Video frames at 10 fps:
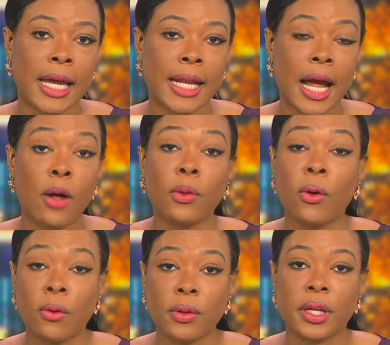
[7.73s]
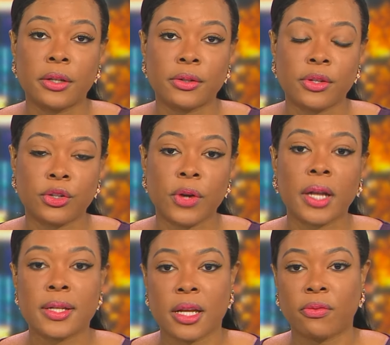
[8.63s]
and how local leaders are
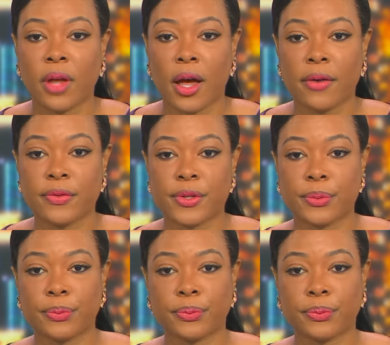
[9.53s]
trying to save lives.